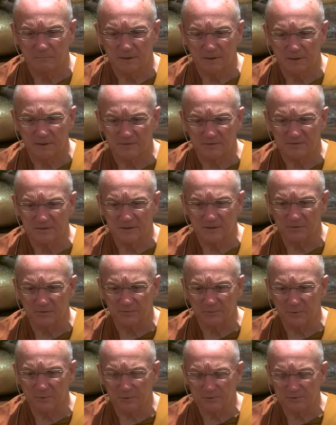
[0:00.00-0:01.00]

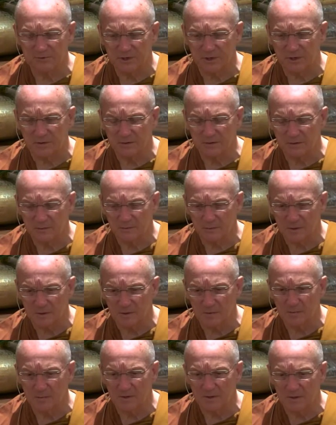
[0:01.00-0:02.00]
self-project of where
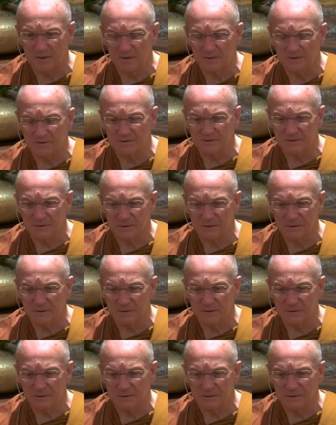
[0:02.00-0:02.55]
one is,